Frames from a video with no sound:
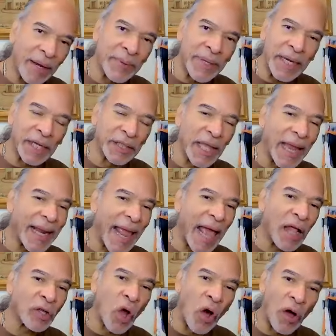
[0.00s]
I'm getting a lot of
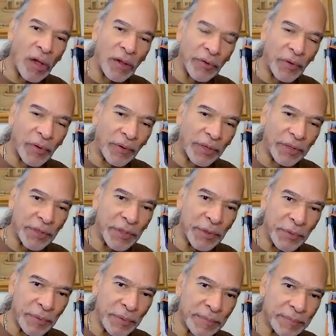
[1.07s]
alcohol, though, aren't
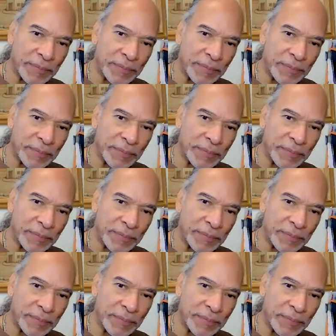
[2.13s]
you?